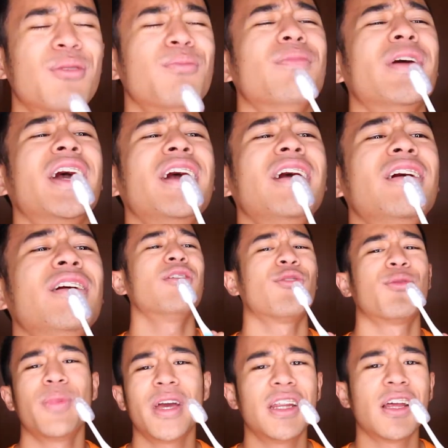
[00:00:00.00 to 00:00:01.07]
It may
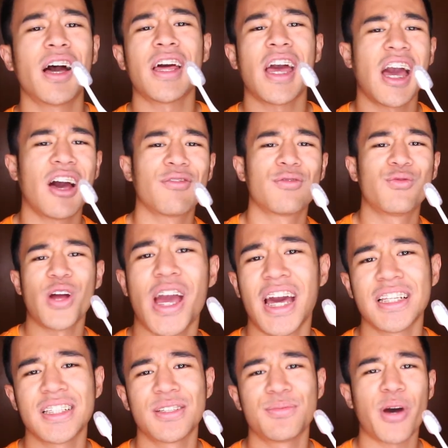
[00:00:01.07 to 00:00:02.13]
or may not have
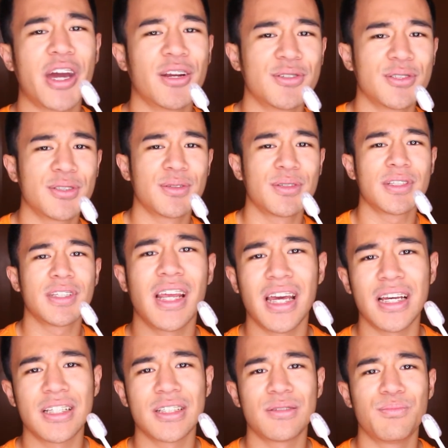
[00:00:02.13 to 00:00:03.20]
rats, spiders,
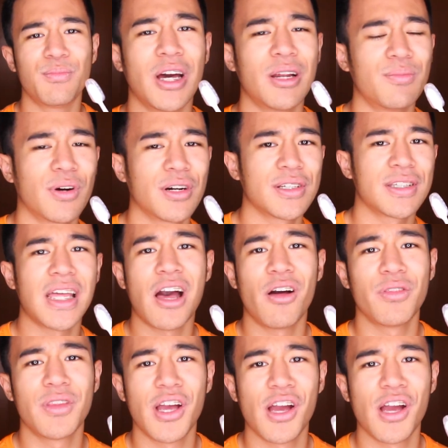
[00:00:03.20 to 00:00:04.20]
snakes, bedbugs down